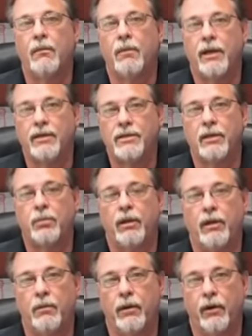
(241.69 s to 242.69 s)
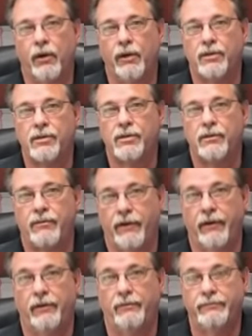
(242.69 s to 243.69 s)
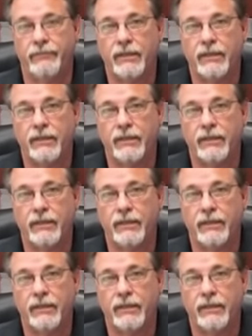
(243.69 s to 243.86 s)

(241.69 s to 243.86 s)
plastic plain bearings fail.